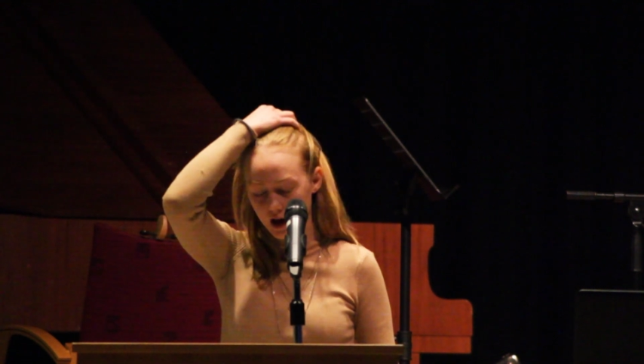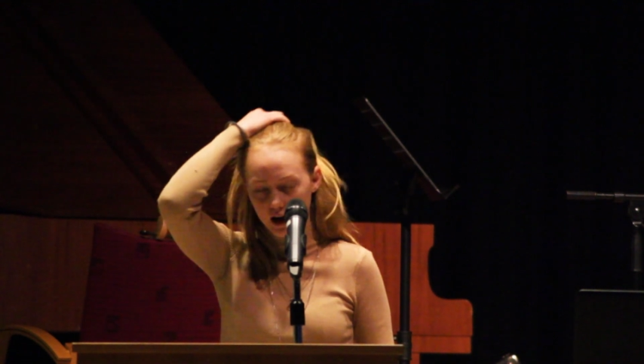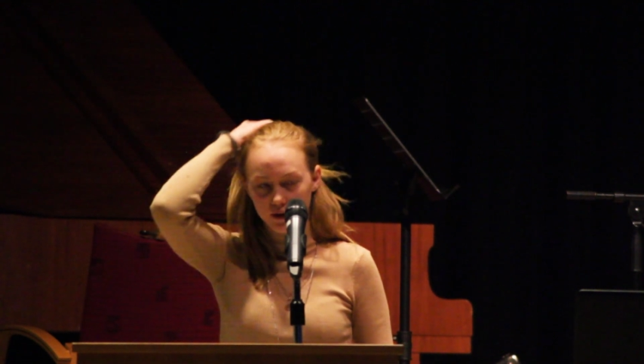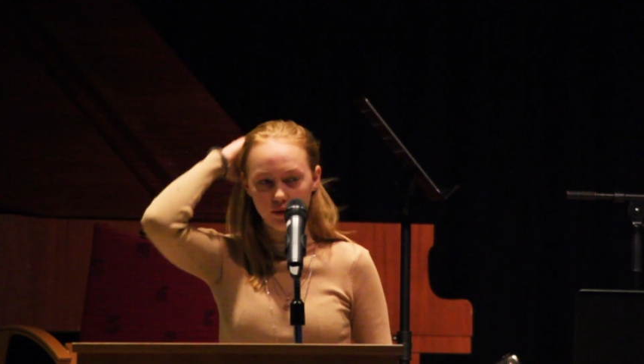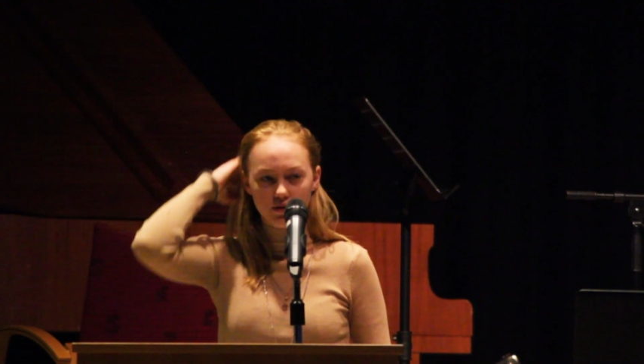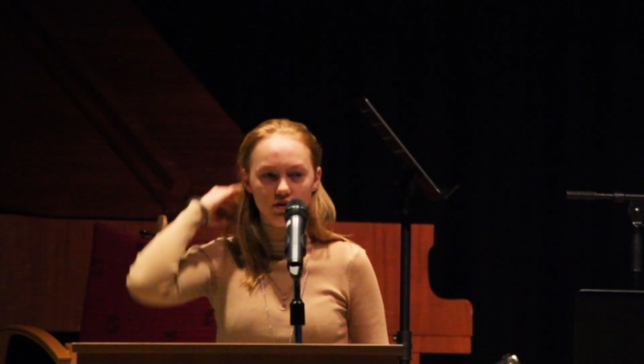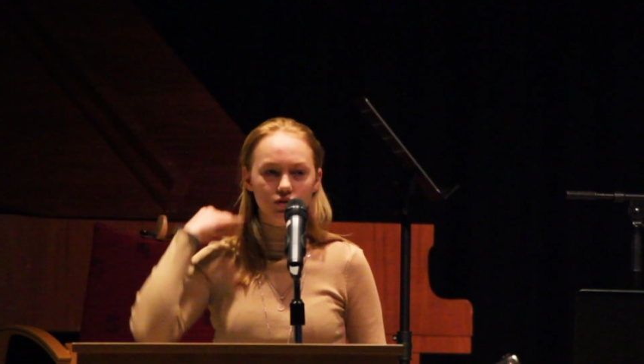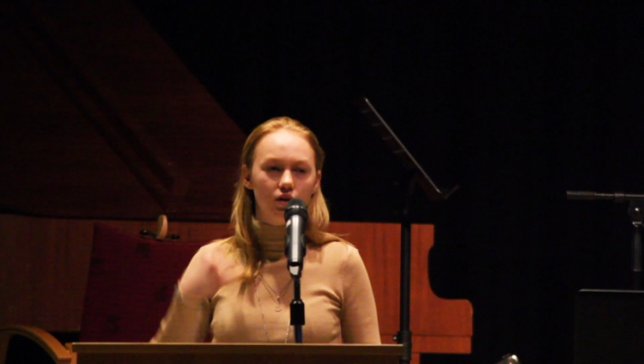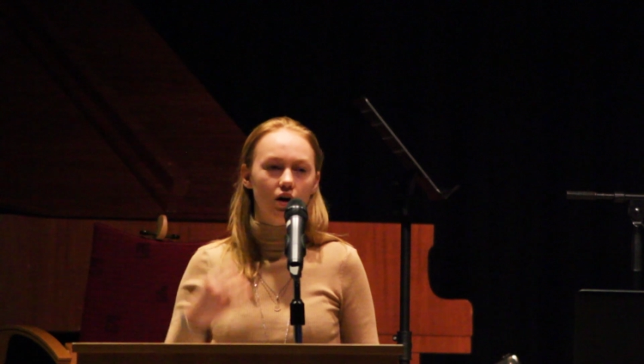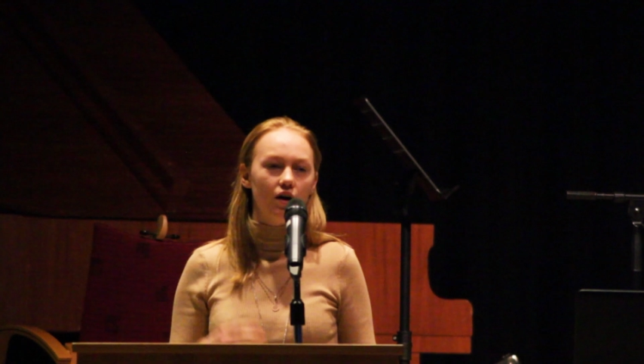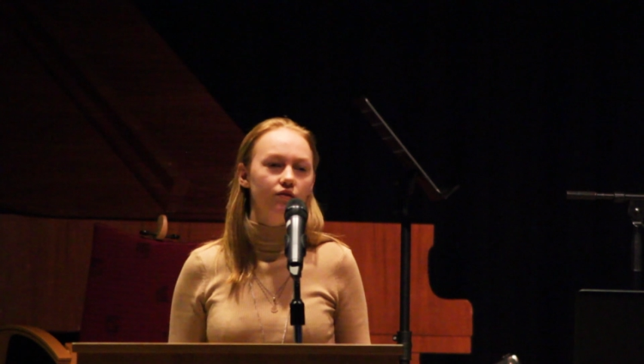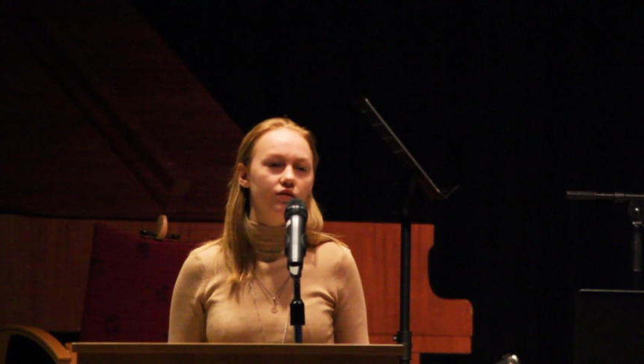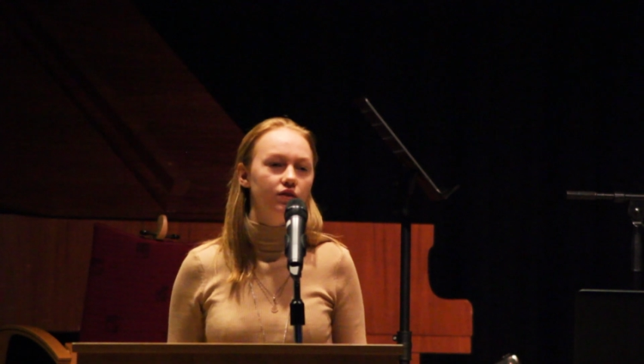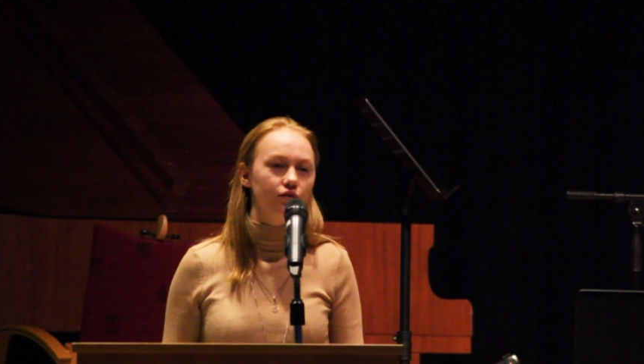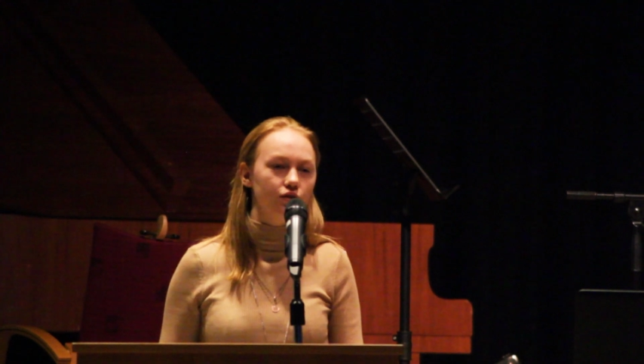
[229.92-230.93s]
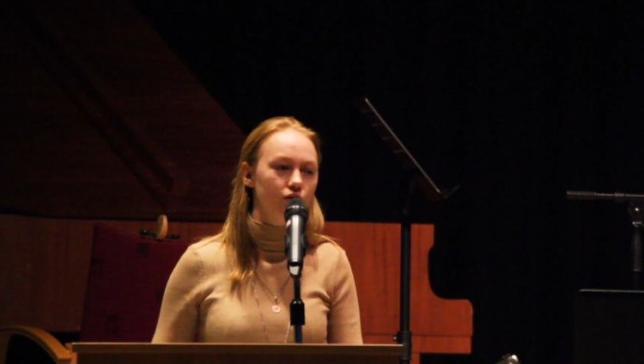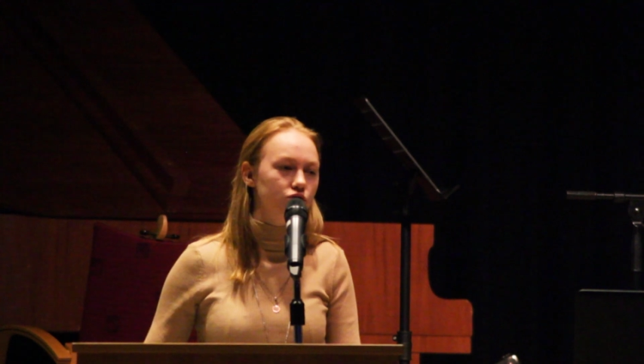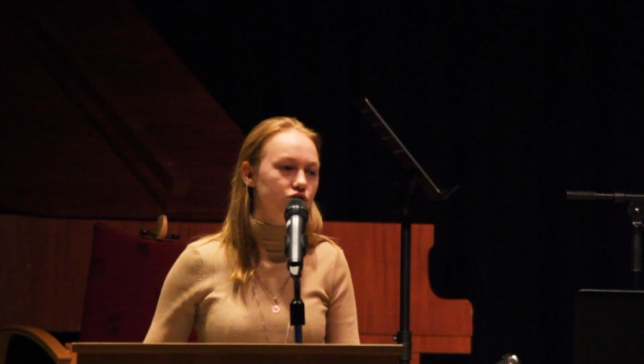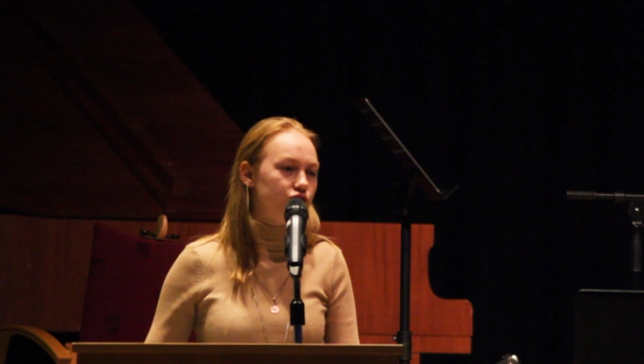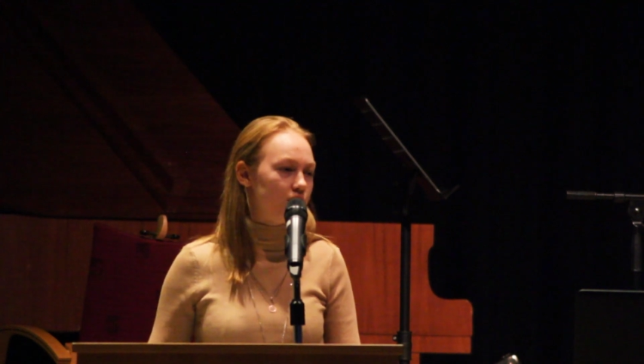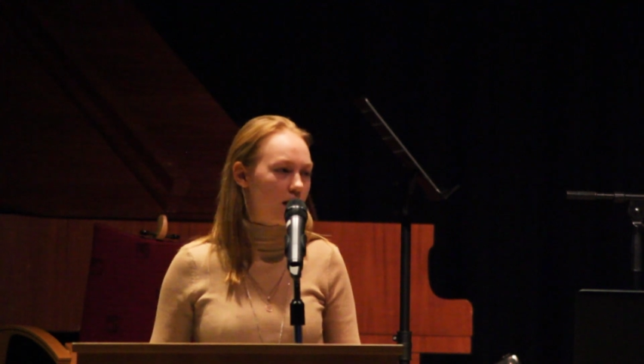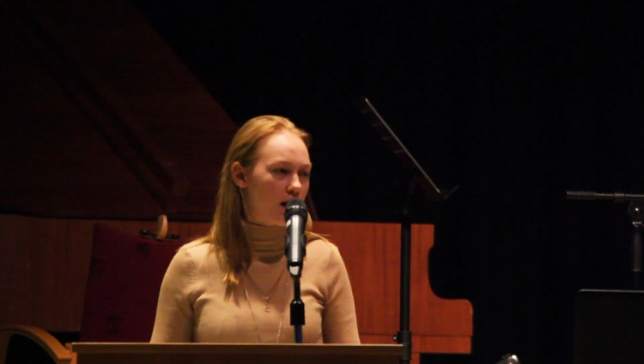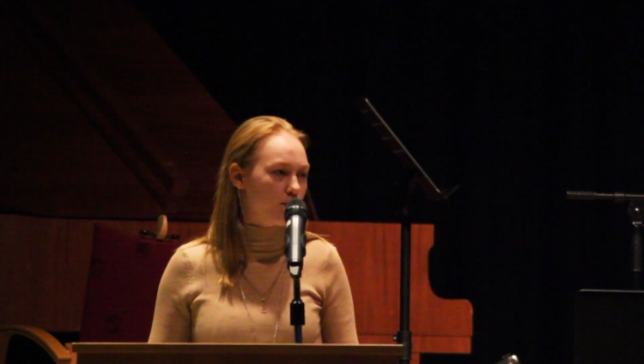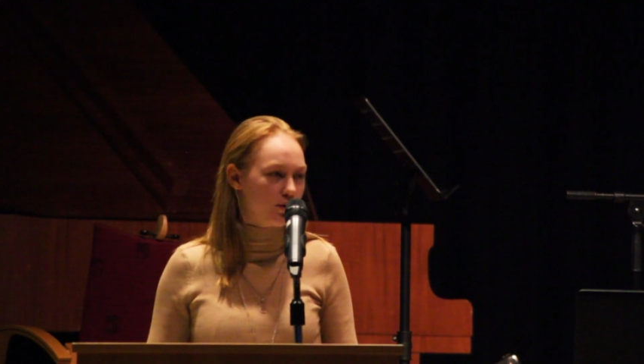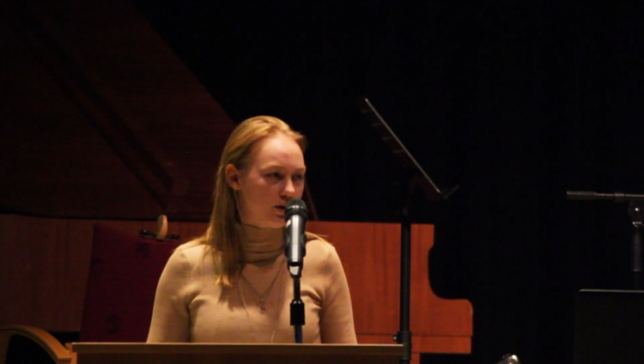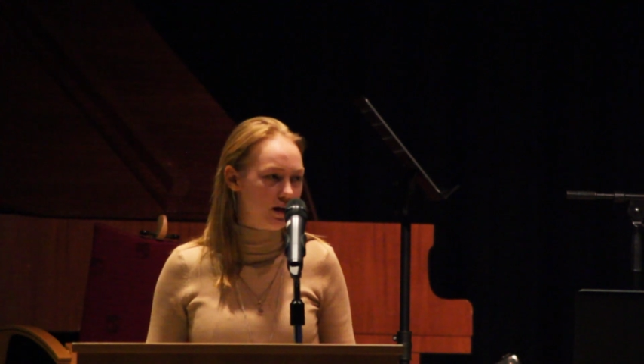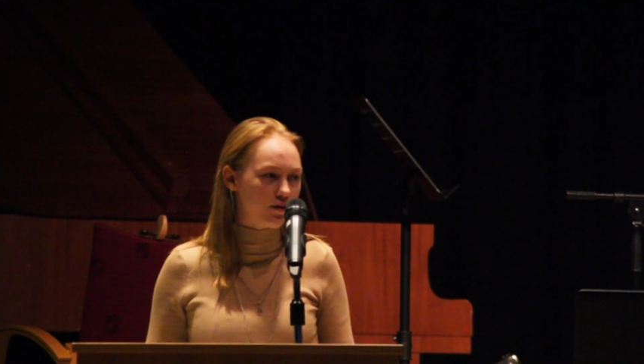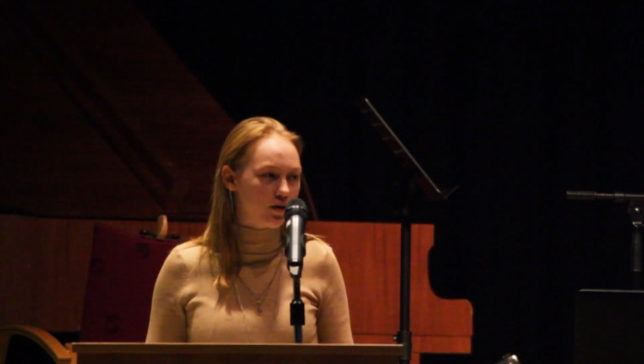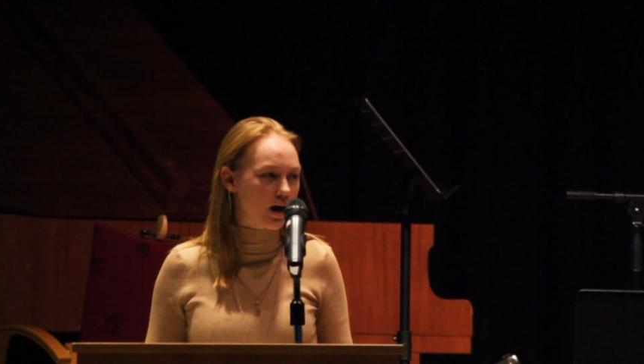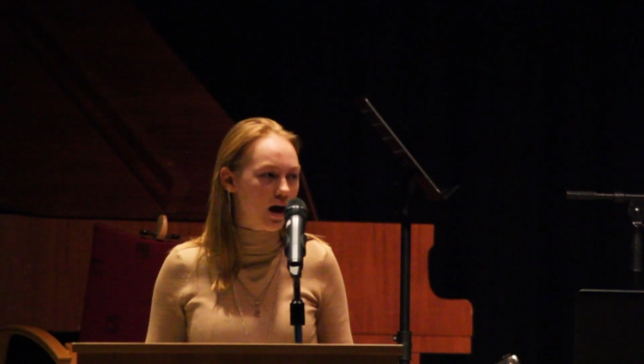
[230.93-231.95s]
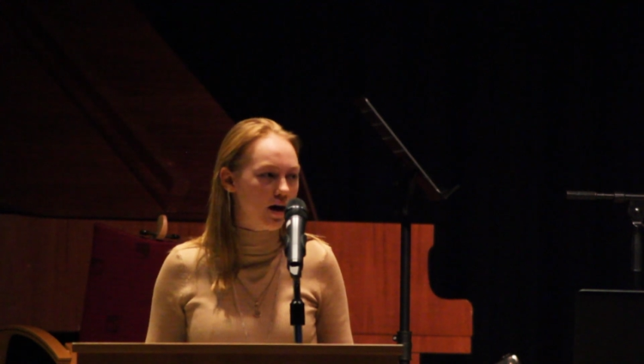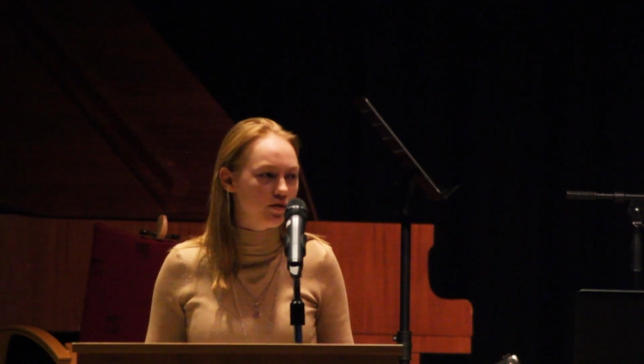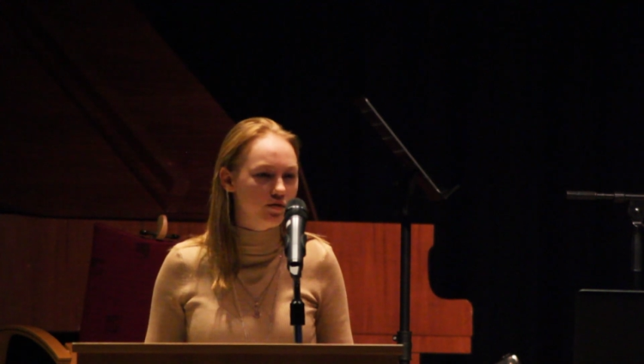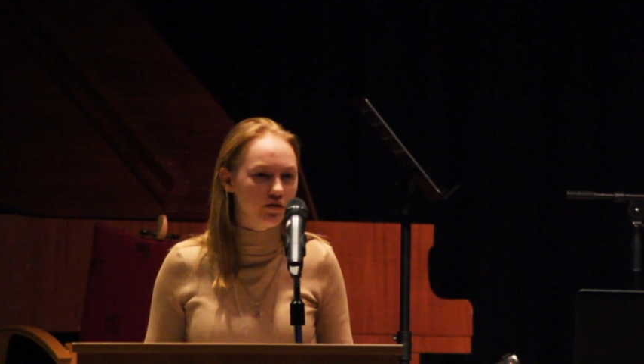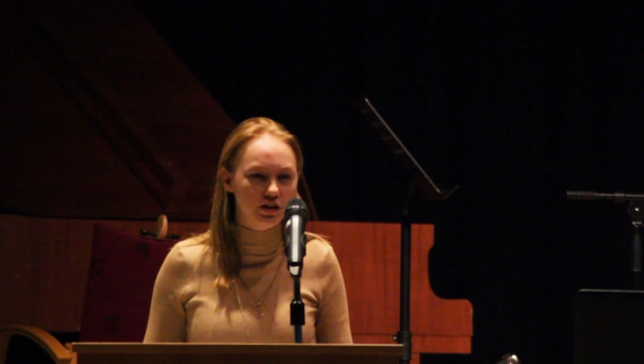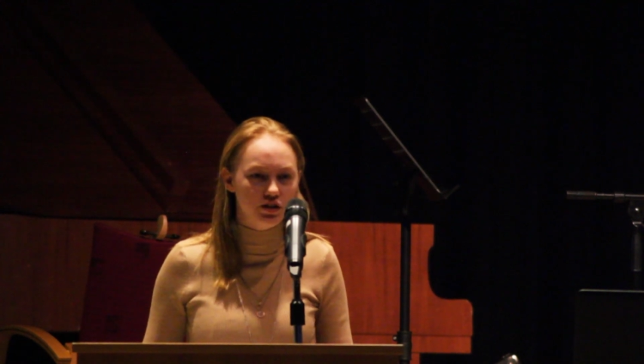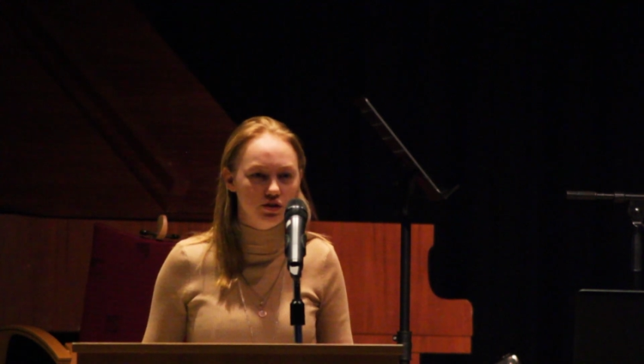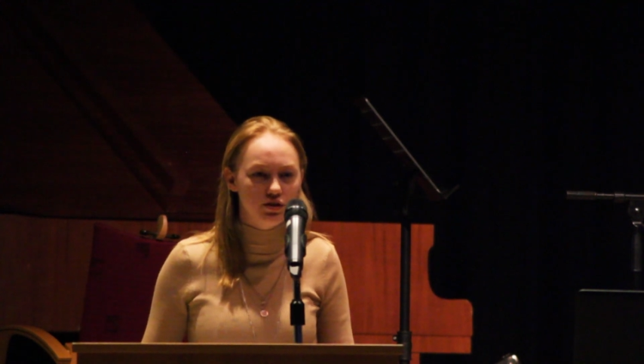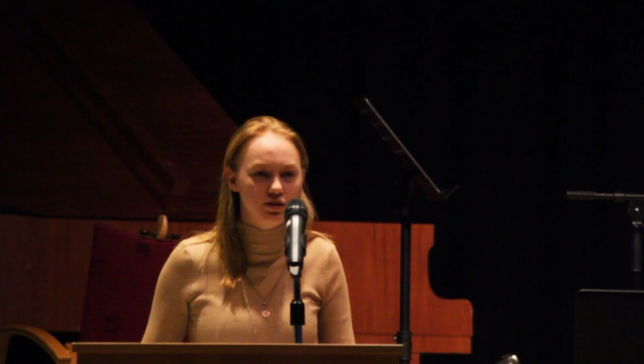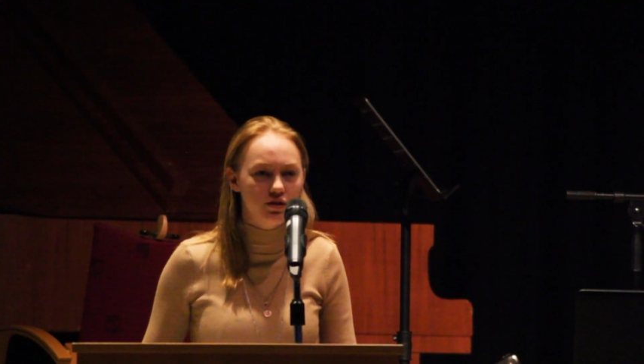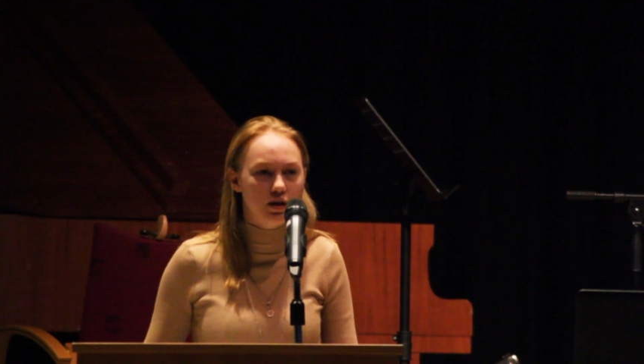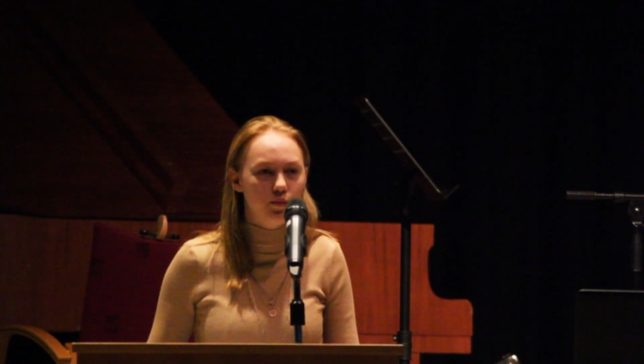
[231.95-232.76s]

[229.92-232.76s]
I grew to love the futures that I would never have envisioned,